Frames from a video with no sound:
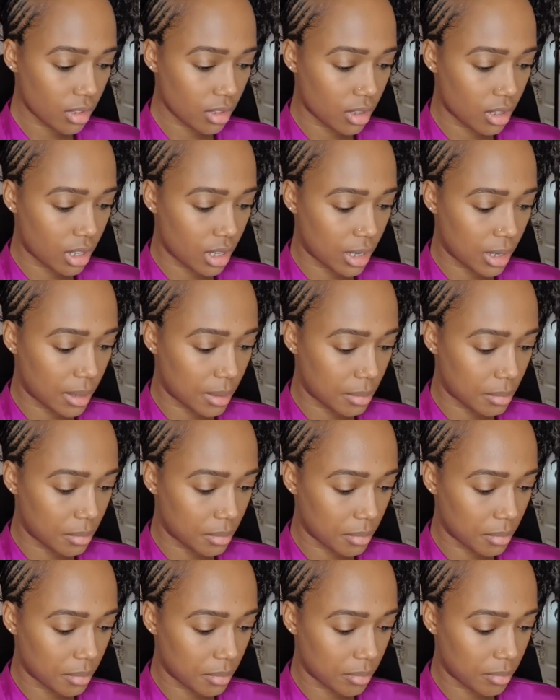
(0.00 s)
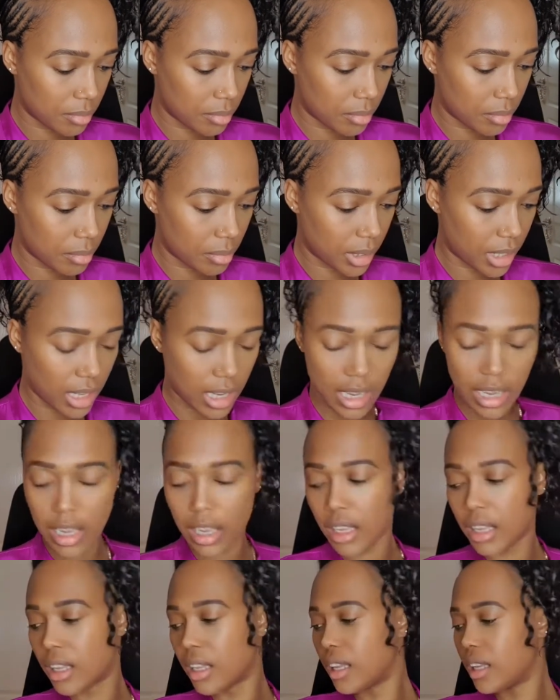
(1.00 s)
But yeah.
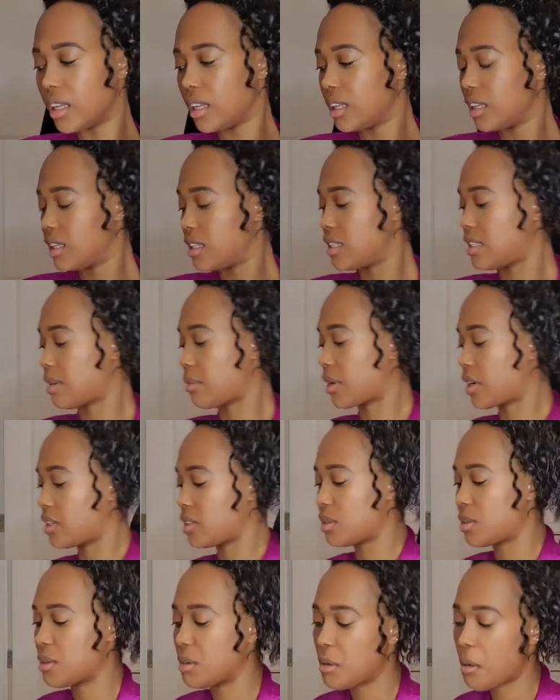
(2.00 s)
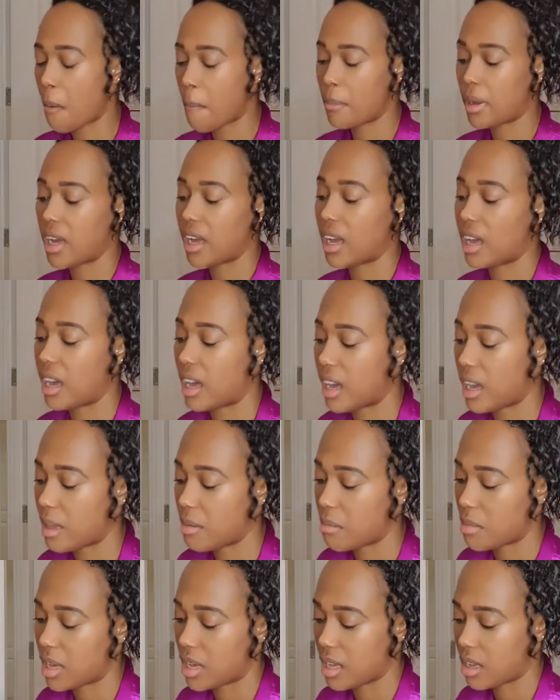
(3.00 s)
So I'm gonna do my eye
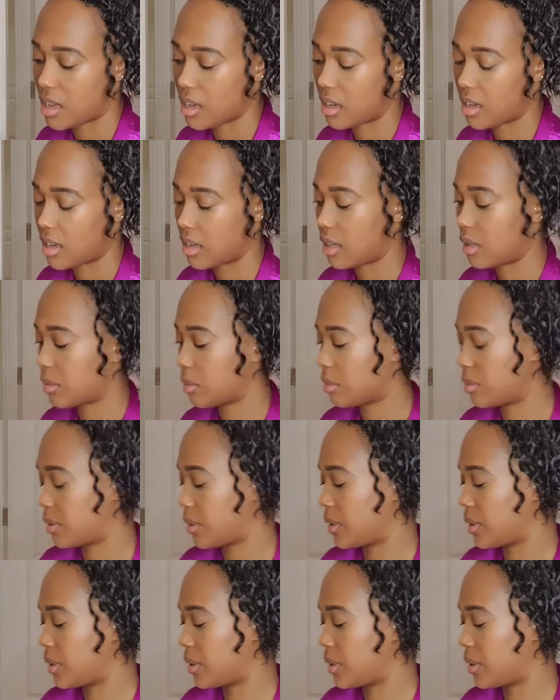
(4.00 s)
makeup.